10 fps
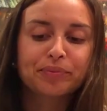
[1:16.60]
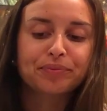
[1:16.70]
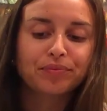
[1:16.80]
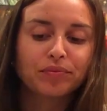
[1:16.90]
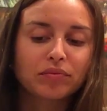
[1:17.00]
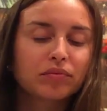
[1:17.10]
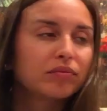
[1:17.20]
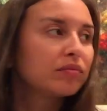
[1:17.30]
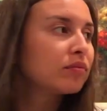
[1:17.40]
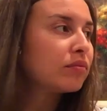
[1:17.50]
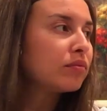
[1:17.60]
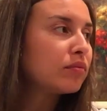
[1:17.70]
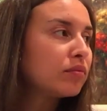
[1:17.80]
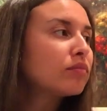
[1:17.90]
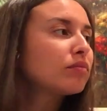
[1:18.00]

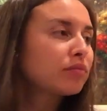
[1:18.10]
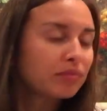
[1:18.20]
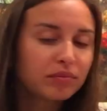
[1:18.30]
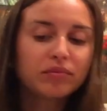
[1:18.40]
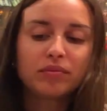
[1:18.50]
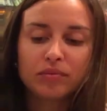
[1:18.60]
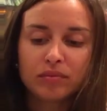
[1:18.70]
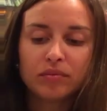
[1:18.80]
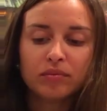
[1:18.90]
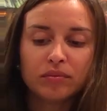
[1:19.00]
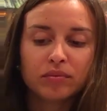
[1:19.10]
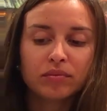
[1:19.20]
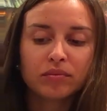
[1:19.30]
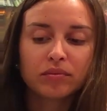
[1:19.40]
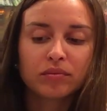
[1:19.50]

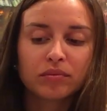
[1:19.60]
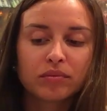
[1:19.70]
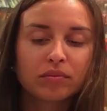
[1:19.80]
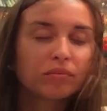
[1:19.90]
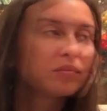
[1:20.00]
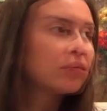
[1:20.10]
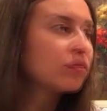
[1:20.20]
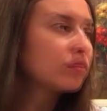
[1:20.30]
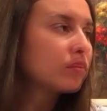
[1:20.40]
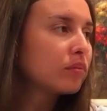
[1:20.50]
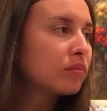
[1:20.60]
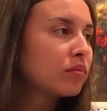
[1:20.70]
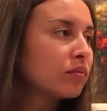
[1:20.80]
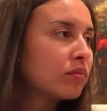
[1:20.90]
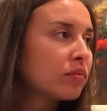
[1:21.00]

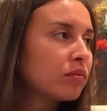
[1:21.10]
The person shown says nothing.